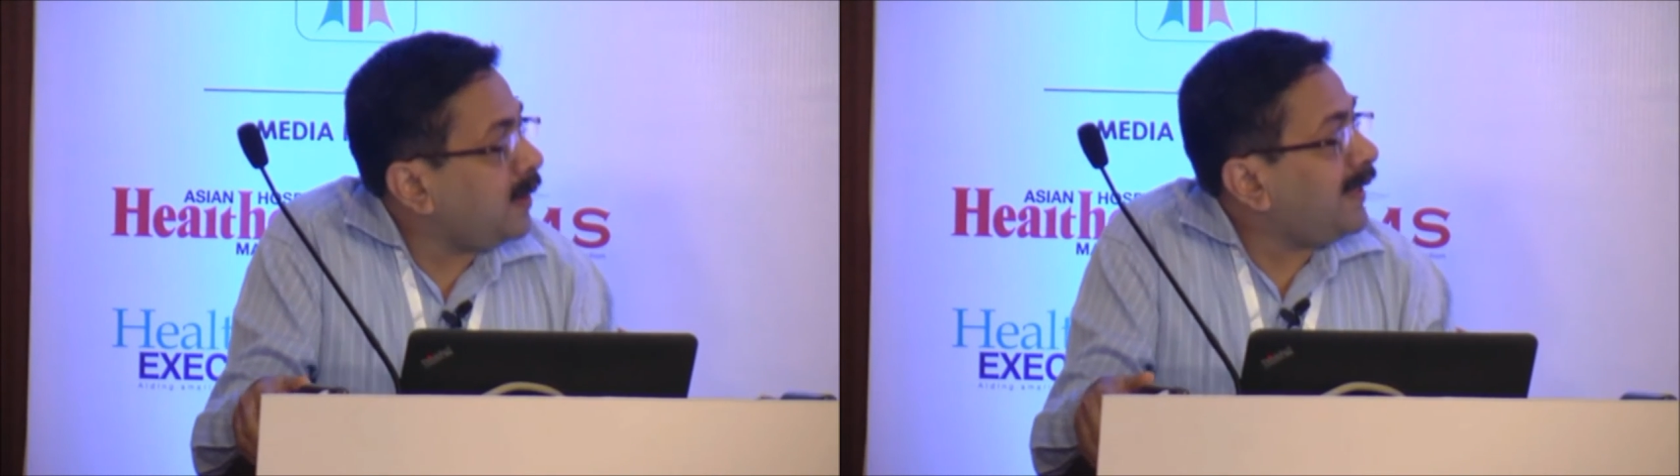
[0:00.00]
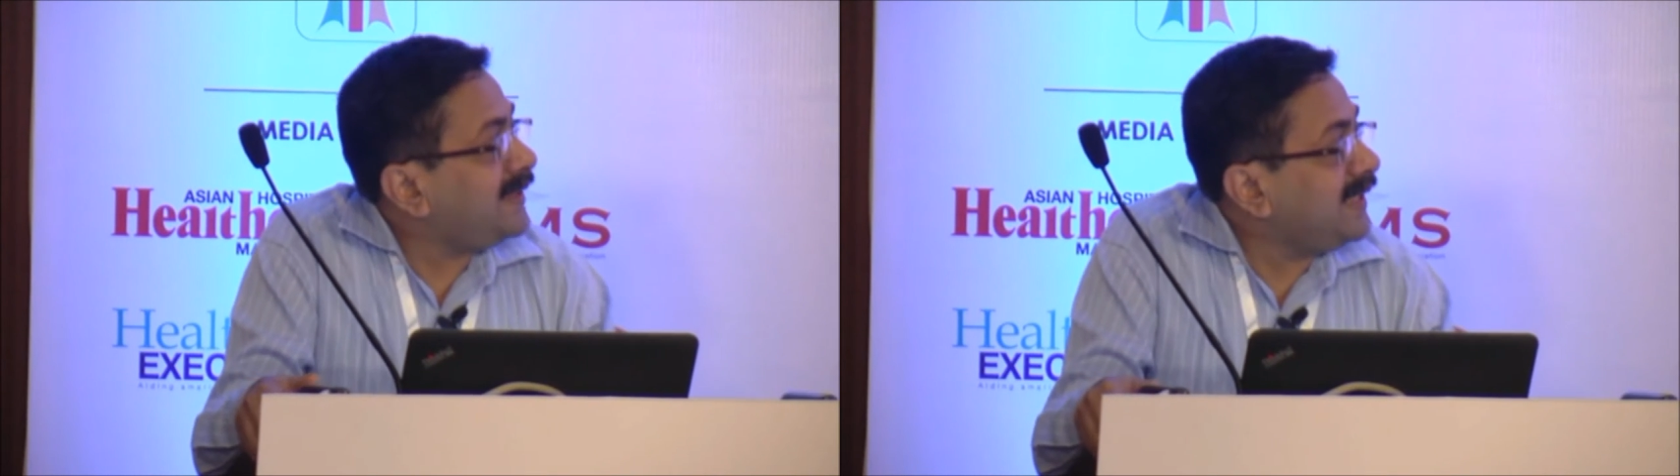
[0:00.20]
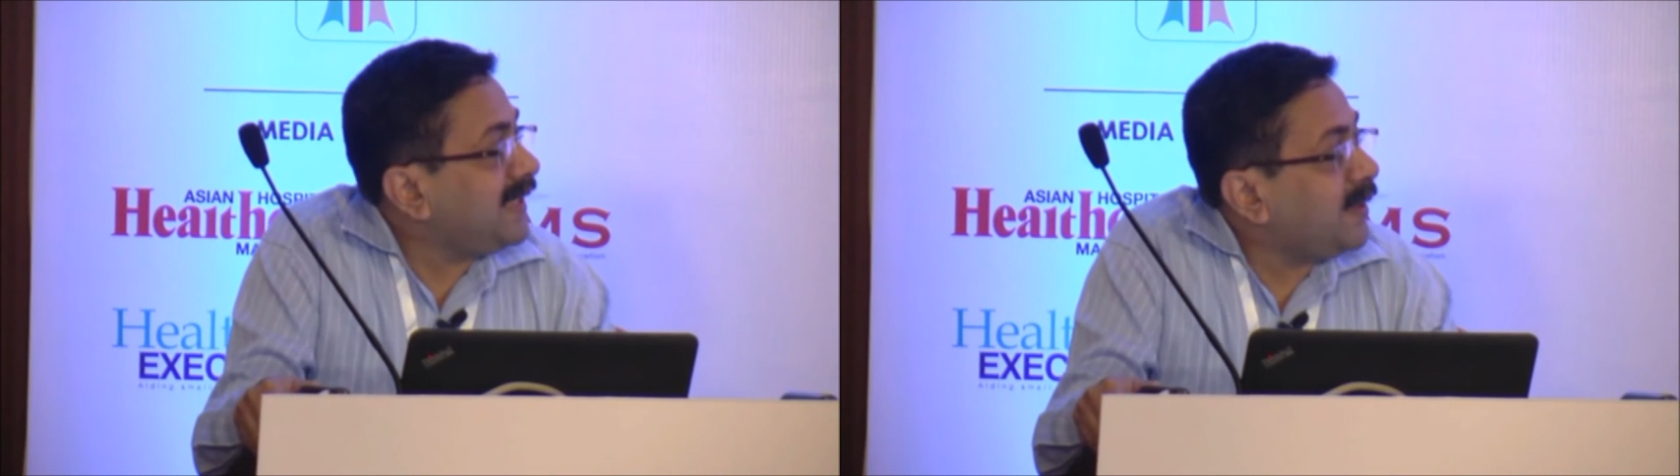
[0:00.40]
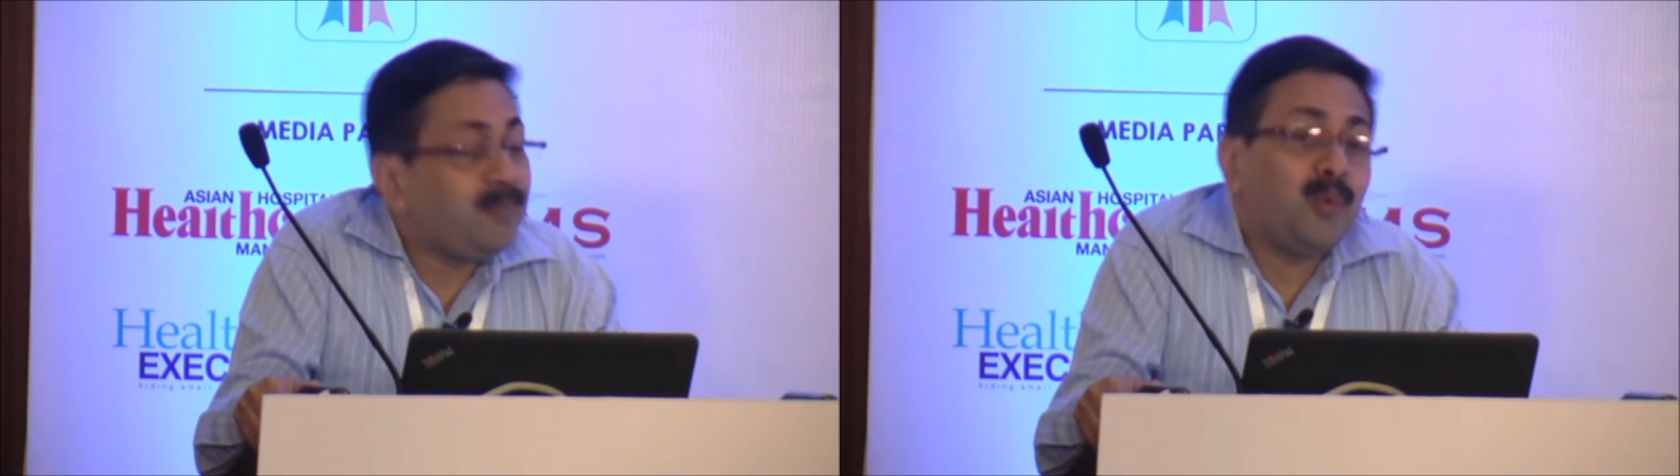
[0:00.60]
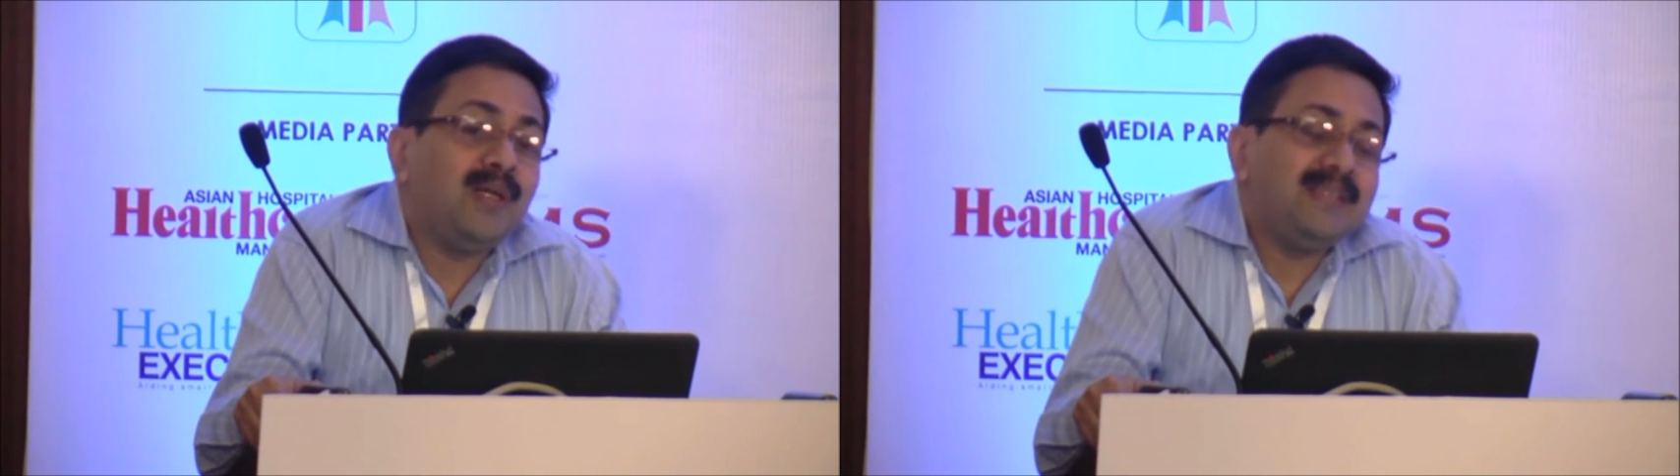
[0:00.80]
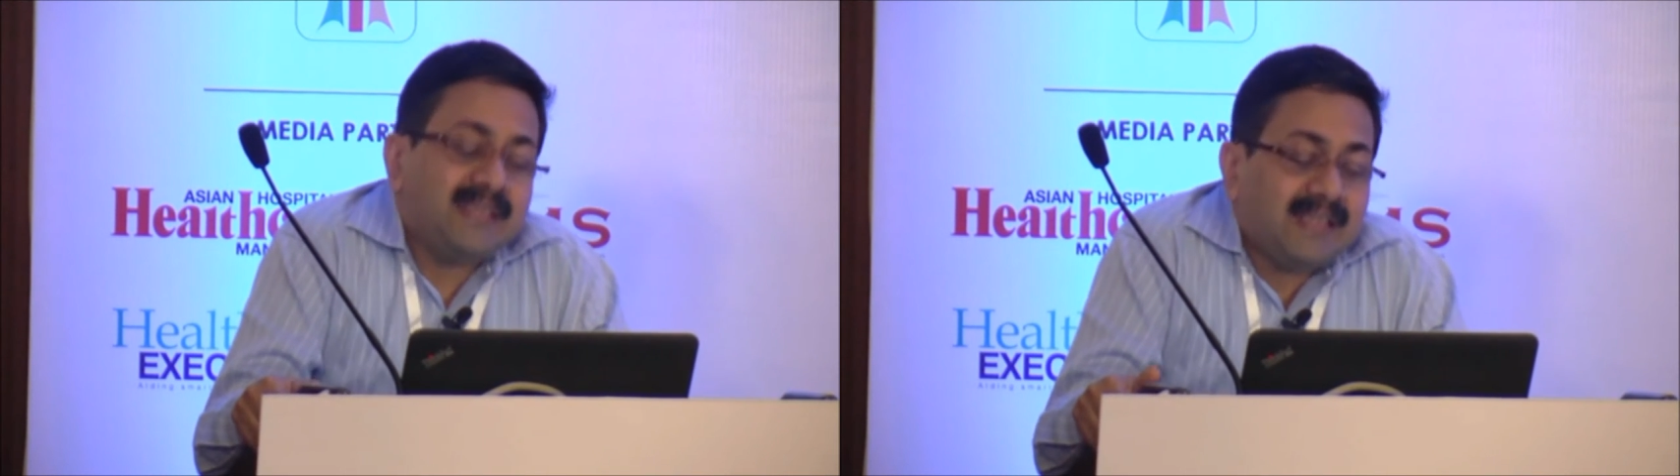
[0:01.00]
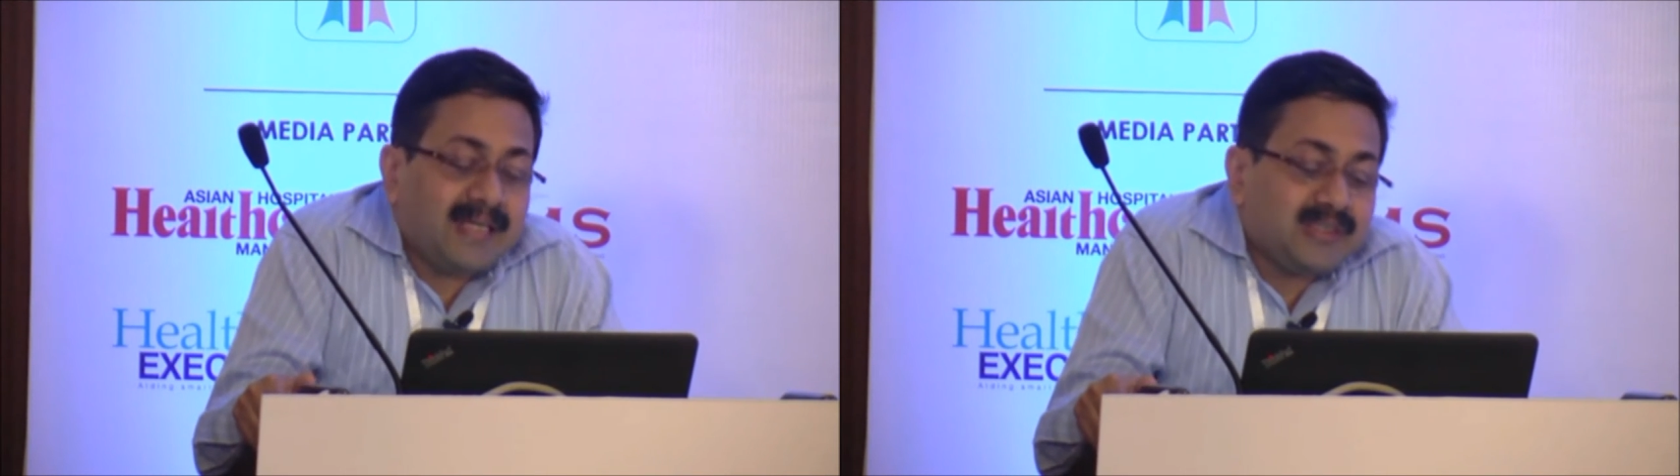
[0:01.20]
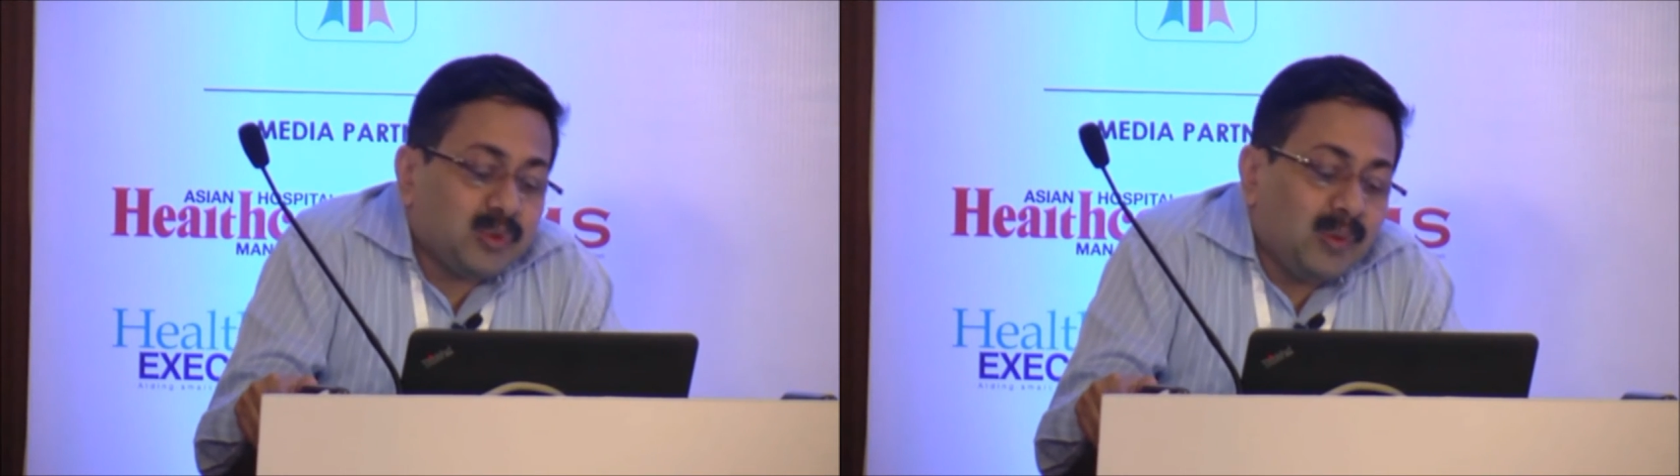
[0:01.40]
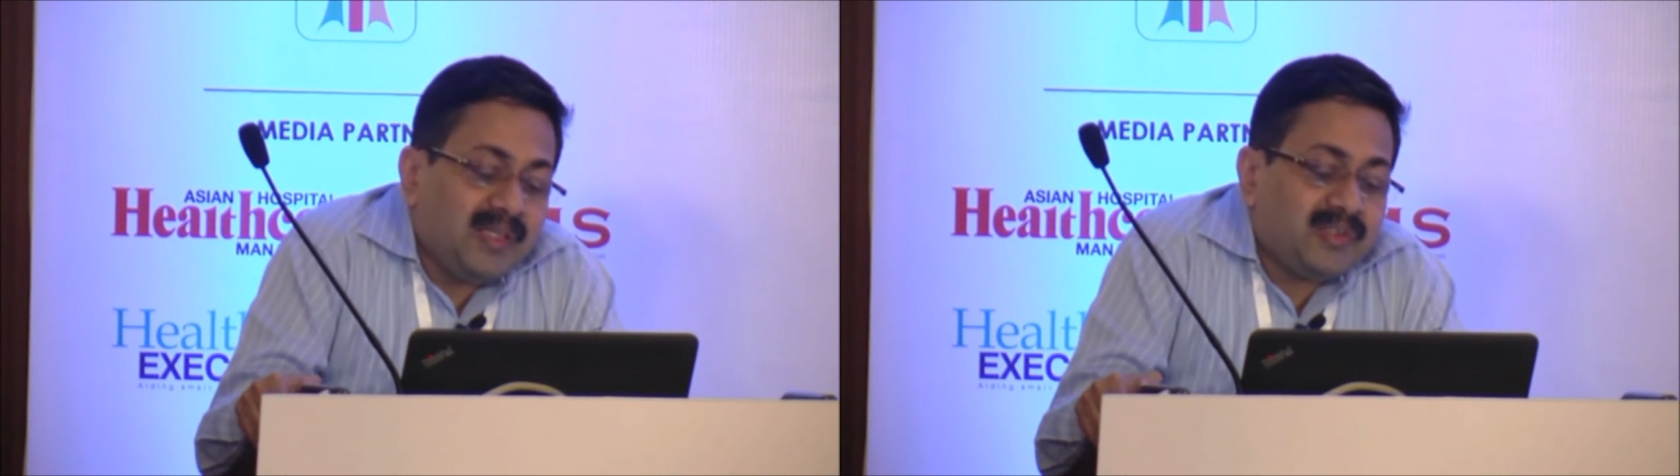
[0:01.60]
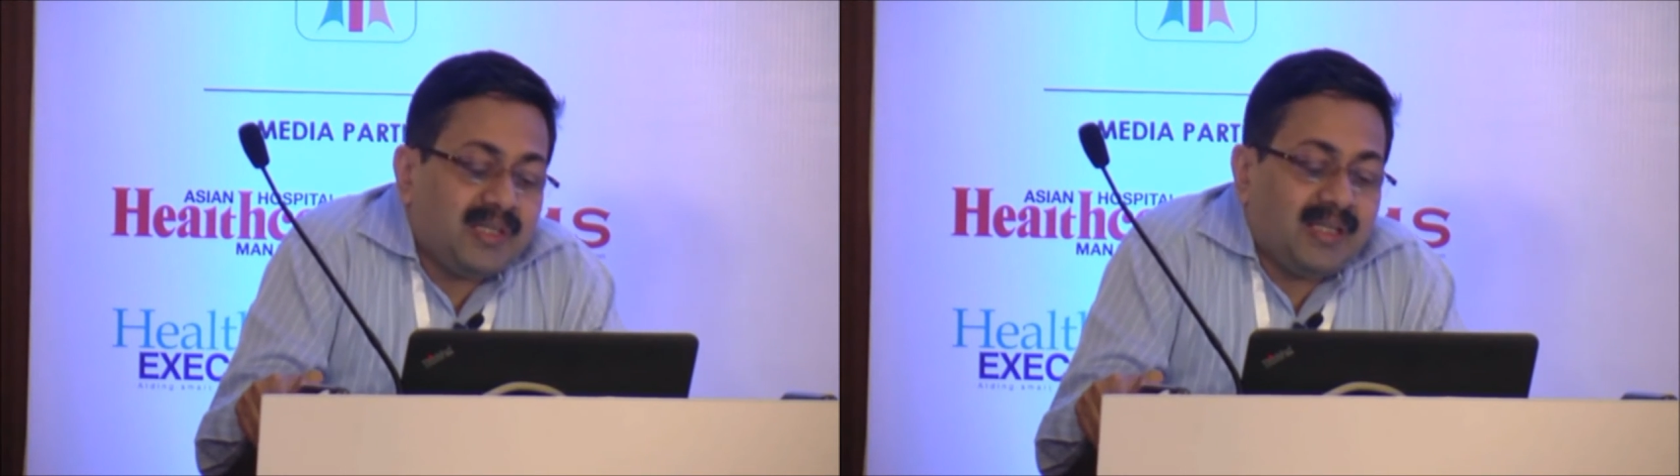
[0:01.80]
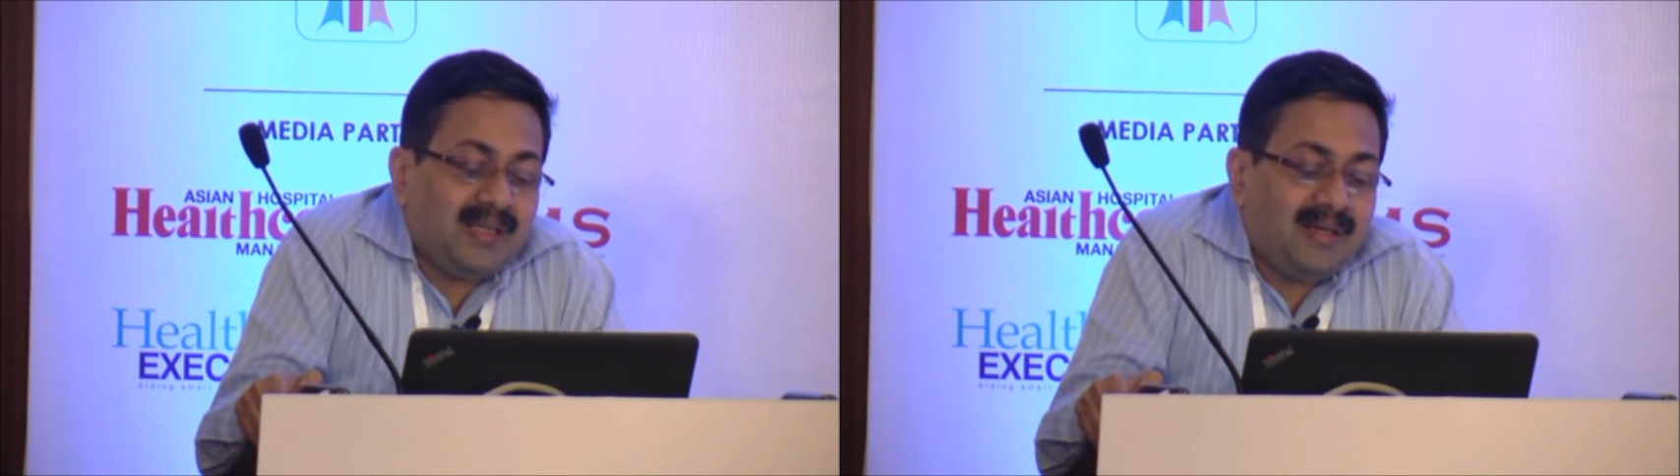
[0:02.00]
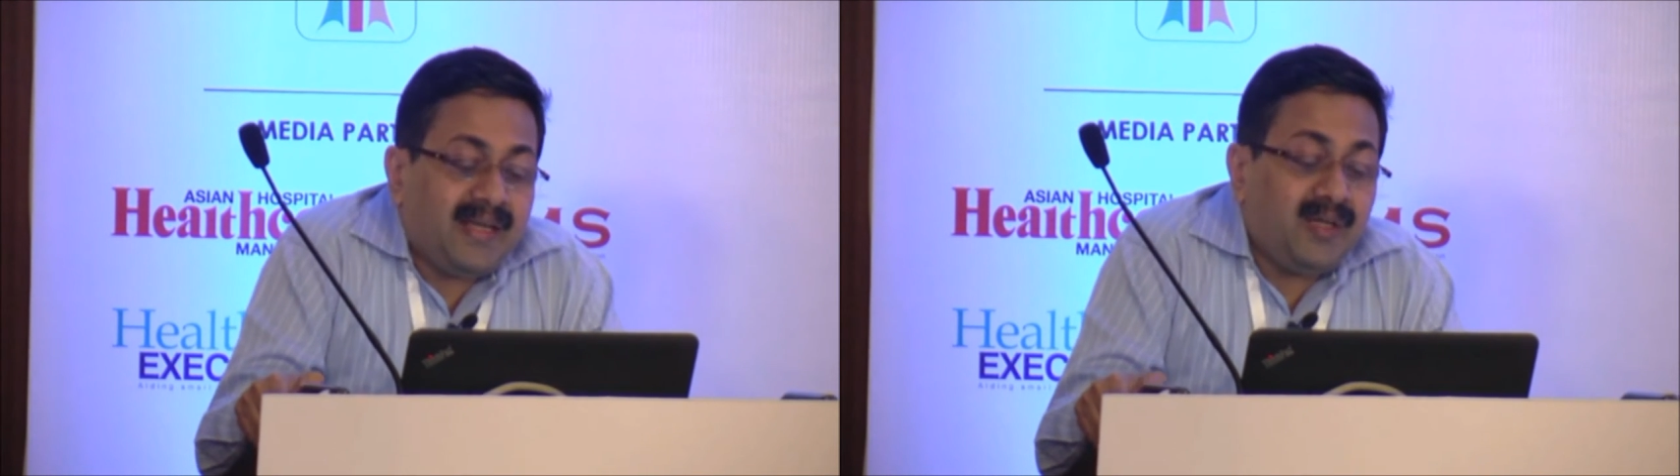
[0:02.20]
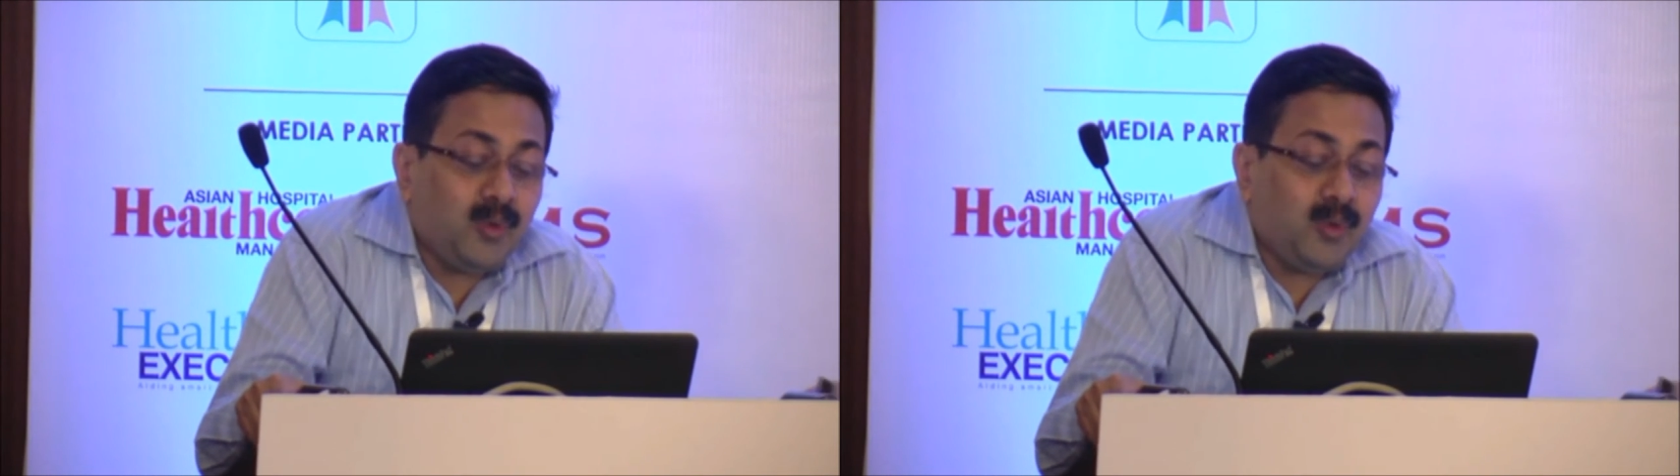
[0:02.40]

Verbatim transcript: optimizing components in isolation